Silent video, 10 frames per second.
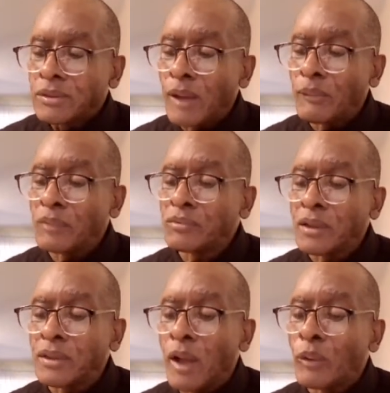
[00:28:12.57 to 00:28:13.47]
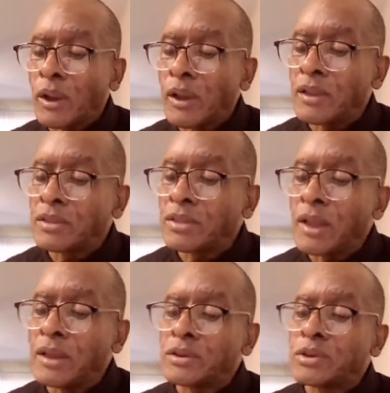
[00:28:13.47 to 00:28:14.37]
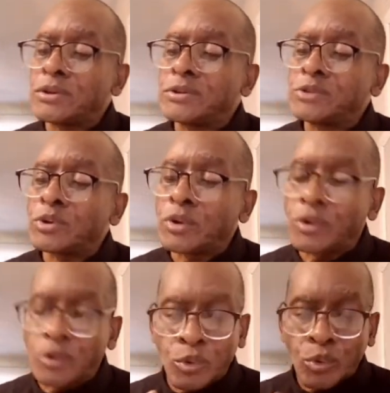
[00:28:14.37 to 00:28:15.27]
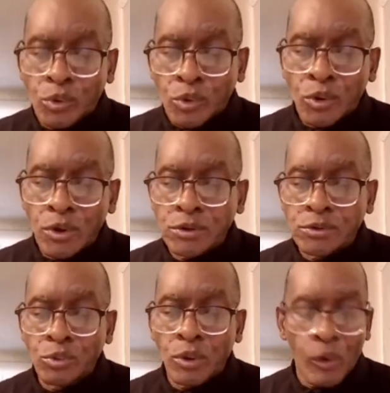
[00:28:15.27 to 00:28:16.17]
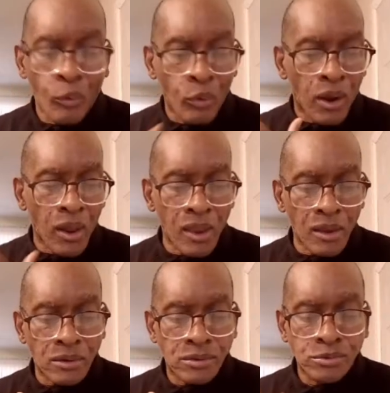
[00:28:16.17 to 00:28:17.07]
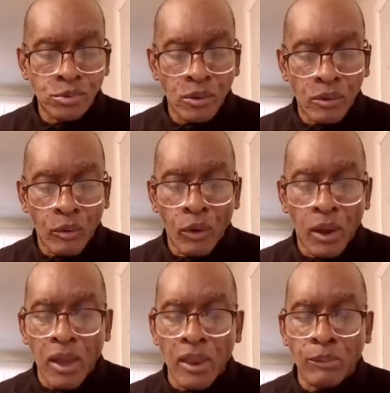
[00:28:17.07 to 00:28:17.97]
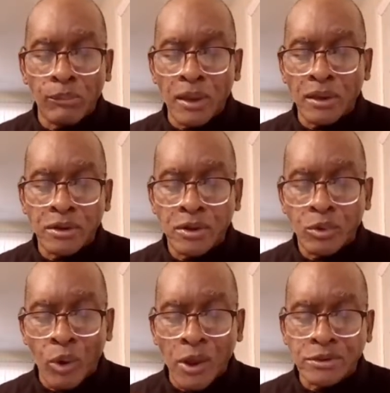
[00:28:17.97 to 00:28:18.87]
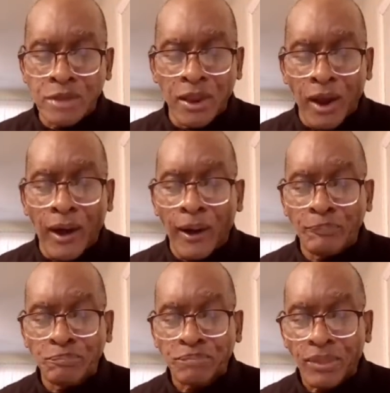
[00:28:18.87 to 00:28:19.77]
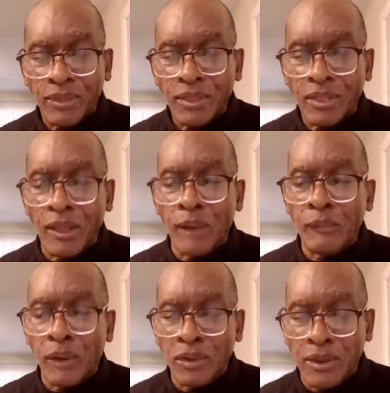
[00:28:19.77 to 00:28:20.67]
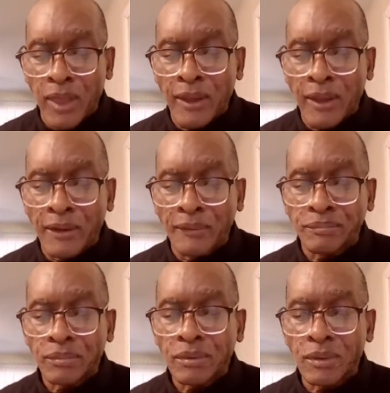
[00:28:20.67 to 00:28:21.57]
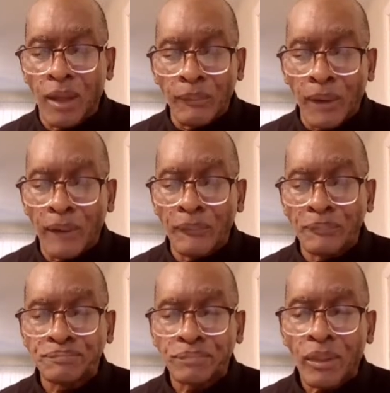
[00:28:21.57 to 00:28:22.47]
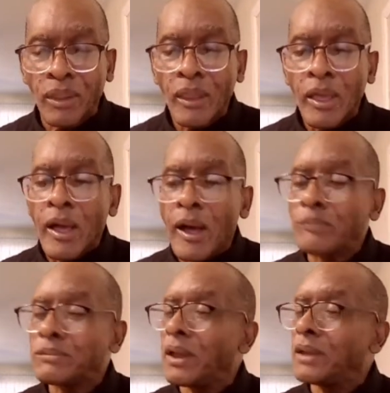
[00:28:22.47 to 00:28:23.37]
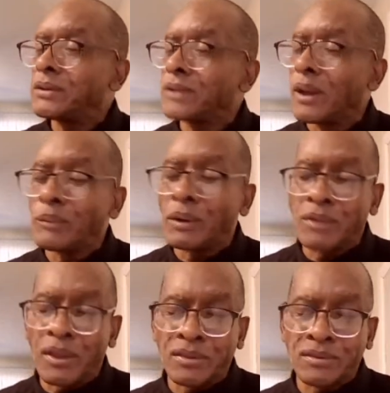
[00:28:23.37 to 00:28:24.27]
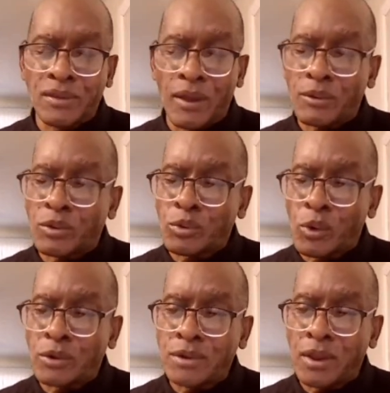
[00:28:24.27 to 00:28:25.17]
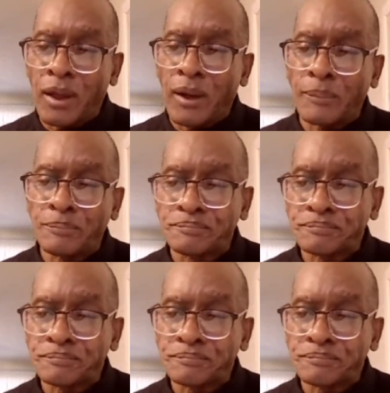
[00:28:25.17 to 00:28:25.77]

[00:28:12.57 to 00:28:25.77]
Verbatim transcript: Some of the day we get things we get it, we get it twisted up them other day. Some of and then some of get them twisted up.